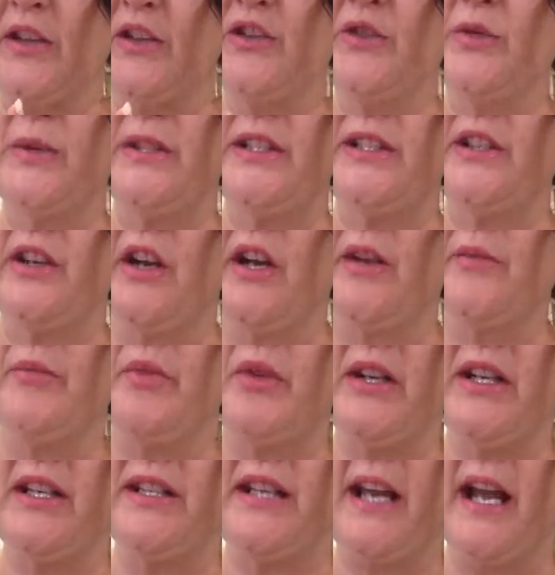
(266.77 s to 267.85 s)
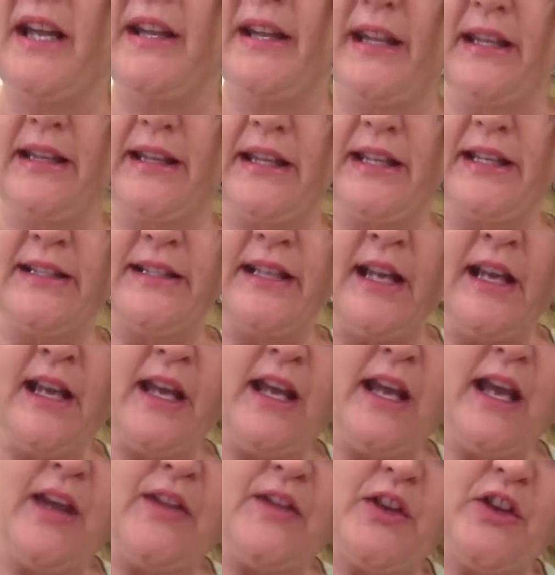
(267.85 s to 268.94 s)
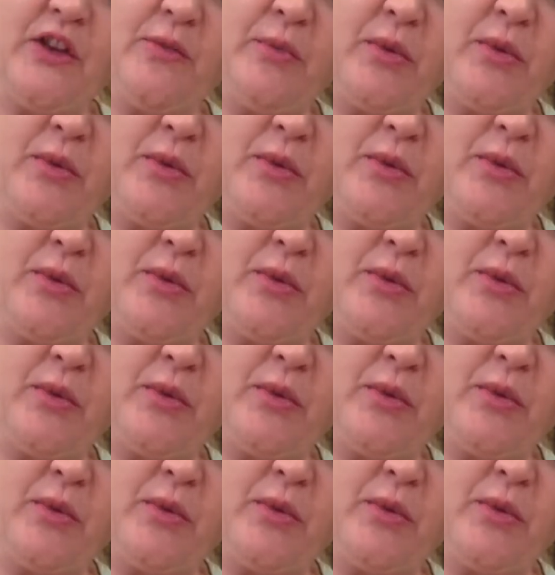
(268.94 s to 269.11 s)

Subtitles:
you twist it on pretty tight like this, and then you